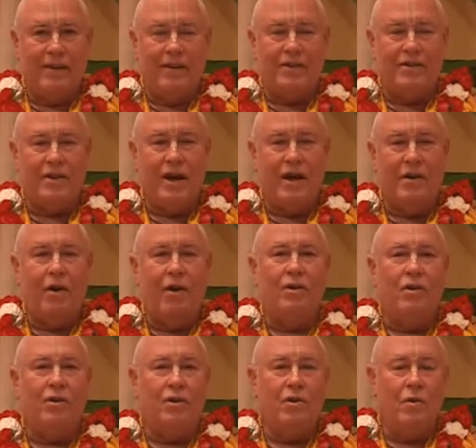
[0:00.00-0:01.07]
He's got
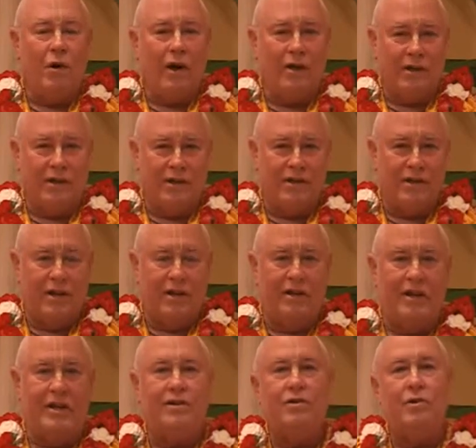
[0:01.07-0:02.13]
all good qualities, and
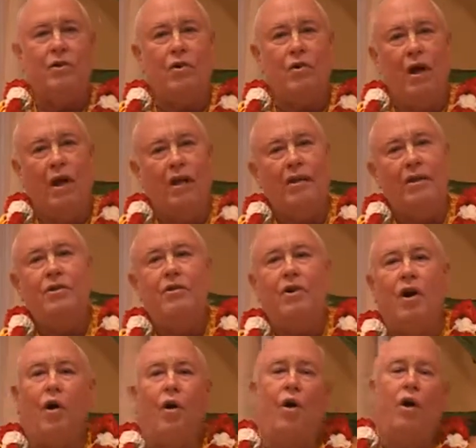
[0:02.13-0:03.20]
these qualities
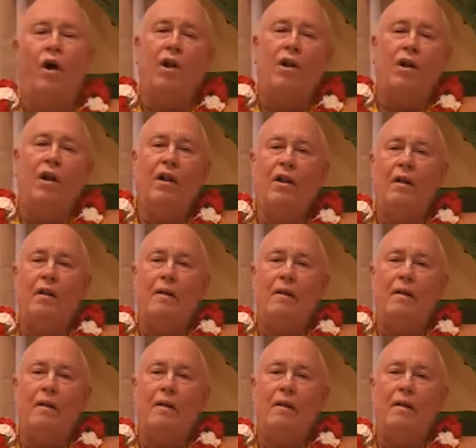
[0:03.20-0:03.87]
are all